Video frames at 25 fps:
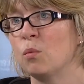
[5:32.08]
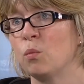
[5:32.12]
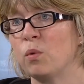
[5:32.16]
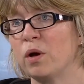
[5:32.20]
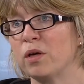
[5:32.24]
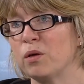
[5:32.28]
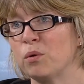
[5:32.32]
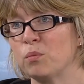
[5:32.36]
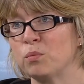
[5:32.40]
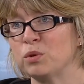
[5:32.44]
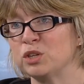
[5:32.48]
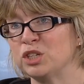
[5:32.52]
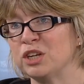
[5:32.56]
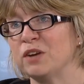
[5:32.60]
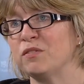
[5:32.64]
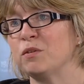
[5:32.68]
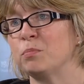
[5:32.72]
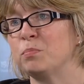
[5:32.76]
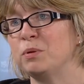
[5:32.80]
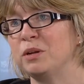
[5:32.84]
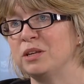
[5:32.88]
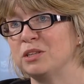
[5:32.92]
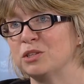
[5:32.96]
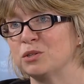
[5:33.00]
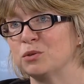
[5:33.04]
whichever
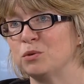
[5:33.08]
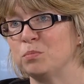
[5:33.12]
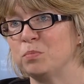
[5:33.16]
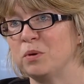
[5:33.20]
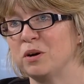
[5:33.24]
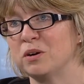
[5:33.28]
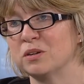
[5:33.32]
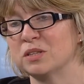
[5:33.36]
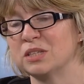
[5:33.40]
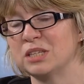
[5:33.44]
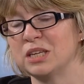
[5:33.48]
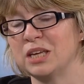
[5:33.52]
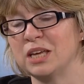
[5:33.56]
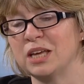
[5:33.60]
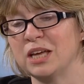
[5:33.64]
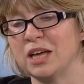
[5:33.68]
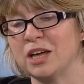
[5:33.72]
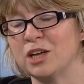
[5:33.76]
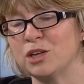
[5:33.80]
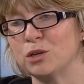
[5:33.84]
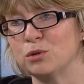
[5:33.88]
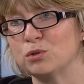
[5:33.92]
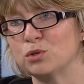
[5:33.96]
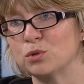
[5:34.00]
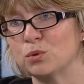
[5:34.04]
political party
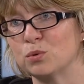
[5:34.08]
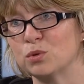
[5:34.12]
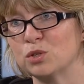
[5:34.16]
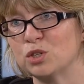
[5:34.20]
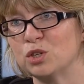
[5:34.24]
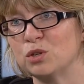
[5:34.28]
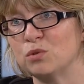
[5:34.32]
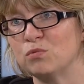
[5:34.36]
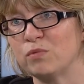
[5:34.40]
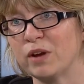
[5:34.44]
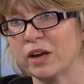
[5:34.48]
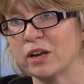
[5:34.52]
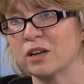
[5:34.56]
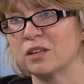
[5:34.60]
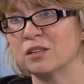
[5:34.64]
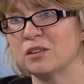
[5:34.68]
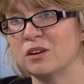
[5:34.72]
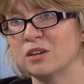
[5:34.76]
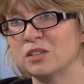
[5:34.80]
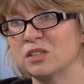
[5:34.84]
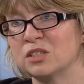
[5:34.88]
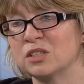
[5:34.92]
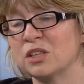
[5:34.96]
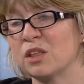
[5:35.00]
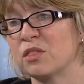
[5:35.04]
you talk to
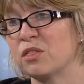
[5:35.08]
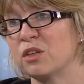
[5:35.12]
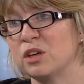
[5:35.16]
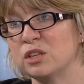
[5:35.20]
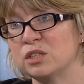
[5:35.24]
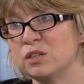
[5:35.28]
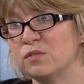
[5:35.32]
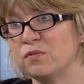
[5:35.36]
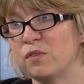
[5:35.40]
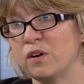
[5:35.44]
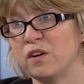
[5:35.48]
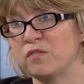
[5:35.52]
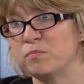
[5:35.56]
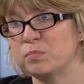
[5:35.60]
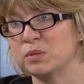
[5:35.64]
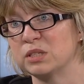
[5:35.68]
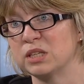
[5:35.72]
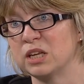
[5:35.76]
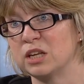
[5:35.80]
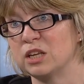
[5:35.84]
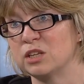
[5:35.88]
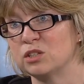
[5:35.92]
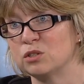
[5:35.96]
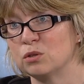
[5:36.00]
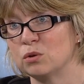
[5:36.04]
recognises that
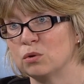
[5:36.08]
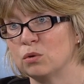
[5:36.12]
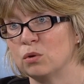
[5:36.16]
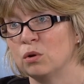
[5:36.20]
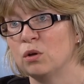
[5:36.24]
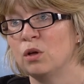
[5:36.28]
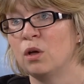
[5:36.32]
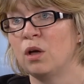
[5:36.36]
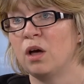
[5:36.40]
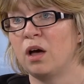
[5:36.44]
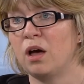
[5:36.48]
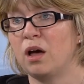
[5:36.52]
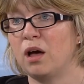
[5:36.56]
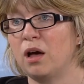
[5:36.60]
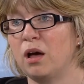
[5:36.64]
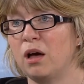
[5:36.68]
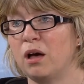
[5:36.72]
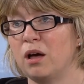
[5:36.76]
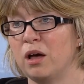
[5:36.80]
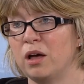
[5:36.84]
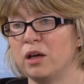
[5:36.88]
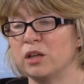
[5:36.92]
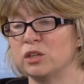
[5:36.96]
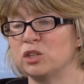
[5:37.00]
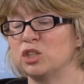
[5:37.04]
35% is not
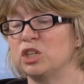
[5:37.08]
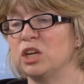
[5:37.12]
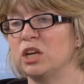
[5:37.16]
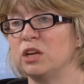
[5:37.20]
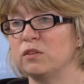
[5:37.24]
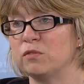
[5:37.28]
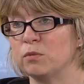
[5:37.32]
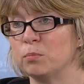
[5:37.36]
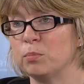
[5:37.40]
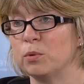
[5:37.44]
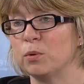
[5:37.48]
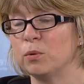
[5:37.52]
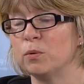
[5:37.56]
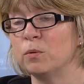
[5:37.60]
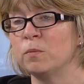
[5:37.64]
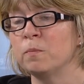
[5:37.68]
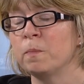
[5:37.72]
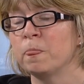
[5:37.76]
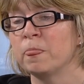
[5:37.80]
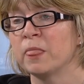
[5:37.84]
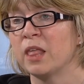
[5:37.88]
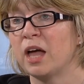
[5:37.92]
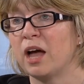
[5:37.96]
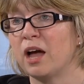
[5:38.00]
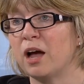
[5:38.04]
achievable.
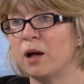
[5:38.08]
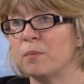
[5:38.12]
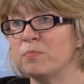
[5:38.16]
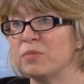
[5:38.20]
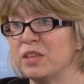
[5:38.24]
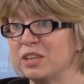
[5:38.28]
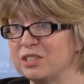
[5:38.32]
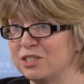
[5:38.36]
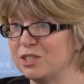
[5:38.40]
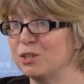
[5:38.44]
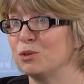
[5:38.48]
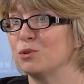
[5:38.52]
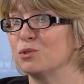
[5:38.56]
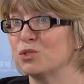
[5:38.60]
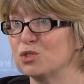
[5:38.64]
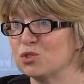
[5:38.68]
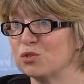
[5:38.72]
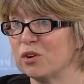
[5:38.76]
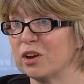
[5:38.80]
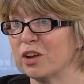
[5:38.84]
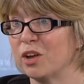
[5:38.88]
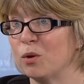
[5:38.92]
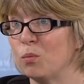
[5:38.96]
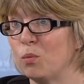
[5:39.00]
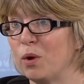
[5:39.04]
They're still on
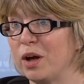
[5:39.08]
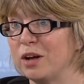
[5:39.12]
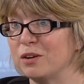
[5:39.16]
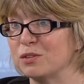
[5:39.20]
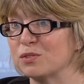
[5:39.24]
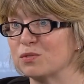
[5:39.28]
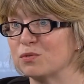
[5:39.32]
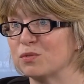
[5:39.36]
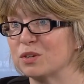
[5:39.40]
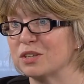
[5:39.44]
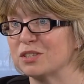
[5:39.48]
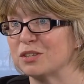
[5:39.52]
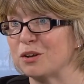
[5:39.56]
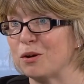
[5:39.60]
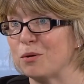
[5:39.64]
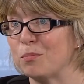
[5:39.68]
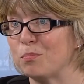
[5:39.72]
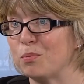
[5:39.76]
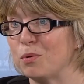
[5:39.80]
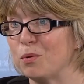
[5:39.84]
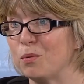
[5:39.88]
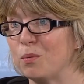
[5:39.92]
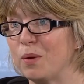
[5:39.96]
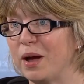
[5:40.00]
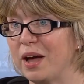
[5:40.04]
strike in Wales, for
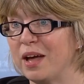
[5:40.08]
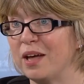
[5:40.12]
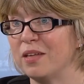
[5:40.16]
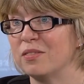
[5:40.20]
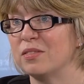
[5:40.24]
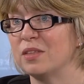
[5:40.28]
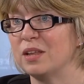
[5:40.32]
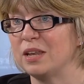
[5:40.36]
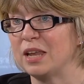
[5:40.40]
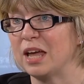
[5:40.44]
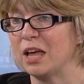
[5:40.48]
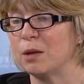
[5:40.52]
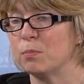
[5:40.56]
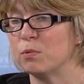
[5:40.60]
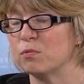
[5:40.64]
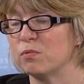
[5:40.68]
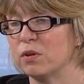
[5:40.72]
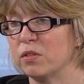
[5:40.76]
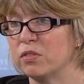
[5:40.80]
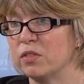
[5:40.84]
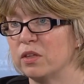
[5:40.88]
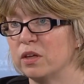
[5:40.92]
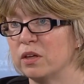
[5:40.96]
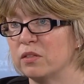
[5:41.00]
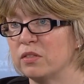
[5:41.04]
example, where Labour
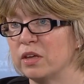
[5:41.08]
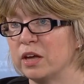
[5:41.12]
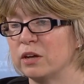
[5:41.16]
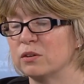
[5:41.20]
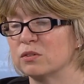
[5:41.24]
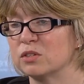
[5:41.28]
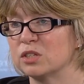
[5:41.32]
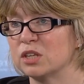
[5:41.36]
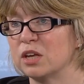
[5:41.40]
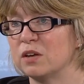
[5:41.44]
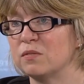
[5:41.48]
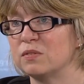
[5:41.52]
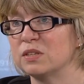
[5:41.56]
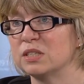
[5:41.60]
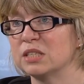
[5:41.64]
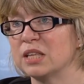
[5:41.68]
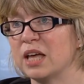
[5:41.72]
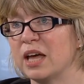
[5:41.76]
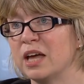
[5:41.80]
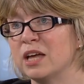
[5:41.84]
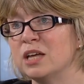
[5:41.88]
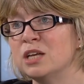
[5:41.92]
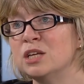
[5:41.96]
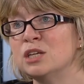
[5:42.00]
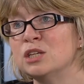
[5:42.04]
run the health service
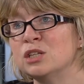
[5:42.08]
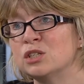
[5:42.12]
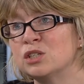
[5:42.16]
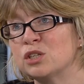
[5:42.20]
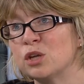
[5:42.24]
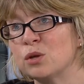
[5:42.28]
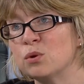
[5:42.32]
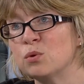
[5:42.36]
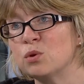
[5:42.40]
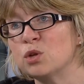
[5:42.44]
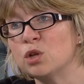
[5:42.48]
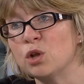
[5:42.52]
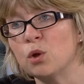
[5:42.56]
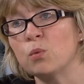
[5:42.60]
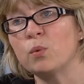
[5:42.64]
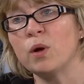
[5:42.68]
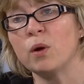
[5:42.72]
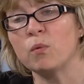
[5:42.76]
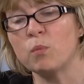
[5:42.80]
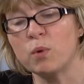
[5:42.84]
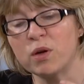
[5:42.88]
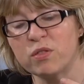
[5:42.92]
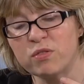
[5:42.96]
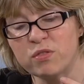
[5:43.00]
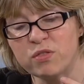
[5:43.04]
there. So, you know,
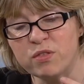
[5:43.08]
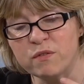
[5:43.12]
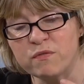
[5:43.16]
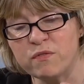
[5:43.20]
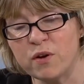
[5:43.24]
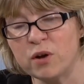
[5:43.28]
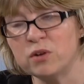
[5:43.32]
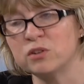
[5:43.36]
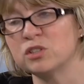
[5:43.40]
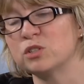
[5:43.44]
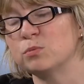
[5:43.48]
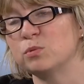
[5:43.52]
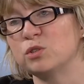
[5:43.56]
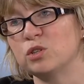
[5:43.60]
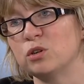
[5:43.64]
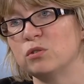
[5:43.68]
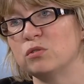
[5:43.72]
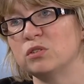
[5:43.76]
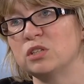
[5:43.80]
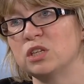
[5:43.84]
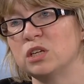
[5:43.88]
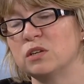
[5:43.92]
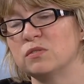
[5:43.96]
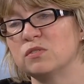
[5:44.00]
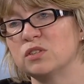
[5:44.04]
with the vast
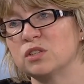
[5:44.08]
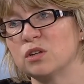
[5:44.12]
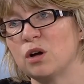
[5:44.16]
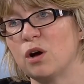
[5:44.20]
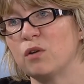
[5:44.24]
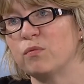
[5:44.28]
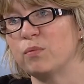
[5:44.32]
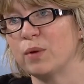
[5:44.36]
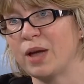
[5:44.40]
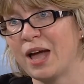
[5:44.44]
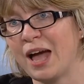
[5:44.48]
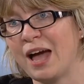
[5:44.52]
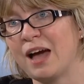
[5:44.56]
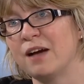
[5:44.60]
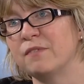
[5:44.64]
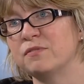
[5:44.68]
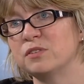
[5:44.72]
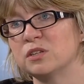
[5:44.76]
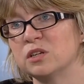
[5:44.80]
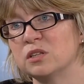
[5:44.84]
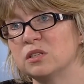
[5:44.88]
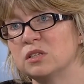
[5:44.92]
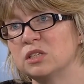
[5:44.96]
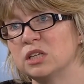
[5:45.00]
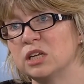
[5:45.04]
majority of staff, we have
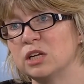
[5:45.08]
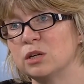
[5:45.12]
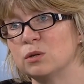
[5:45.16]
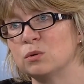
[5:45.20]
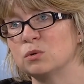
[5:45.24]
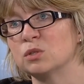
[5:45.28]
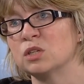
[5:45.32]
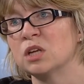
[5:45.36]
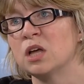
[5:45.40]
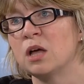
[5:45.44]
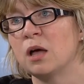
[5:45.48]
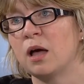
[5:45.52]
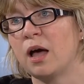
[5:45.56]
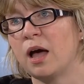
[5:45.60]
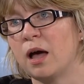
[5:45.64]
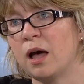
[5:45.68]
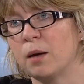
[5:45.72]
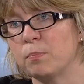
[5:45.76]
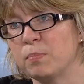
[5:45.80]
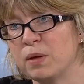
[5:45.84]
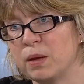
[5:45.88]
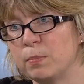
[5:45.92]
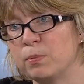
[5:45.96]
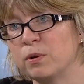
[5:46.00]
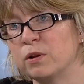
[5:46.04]
done deals.
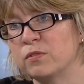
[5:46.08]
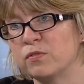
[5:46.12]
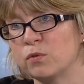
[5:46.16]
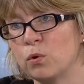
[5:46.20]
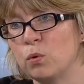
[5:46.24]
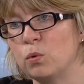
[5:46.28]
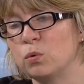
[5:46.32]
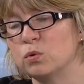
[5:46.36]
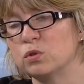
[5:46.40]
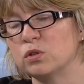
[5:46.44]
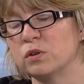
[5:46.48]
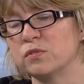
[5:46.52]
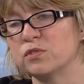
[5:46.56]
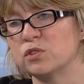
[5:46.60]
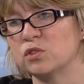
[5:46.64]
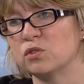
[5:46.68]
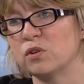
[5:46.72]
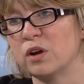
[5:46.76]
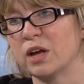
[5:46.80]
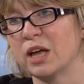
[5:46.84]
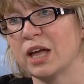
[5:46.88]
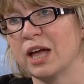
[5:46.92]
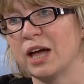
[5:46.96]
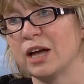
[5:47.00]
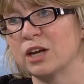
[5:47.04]
People have called off
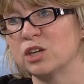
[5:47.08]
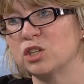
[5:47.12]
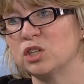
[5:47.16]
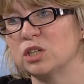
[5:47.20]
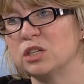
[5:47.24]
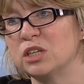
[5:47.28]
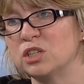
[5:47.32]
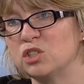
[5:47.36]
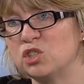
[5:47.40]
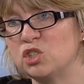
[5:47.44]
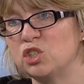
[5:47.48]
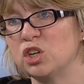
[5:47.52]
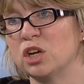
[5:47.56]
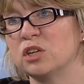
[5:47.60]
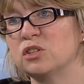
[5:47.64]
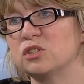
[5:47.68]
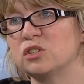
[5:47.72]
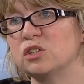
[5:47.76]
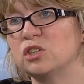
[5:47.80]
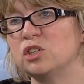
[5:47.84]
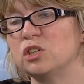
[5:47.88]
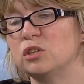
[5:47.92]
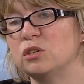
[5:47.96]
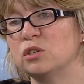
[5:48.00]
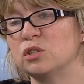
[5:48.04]
strike action. It's just
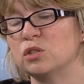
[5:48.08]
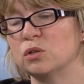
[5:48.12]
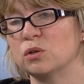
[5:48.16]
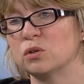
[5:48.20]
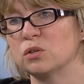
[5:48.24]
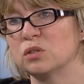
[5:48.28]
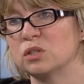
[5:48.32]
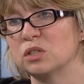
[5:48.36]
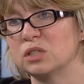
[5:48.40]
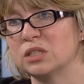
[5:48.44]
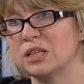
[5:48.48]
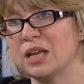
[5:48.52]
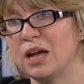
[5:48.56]
the junior doctors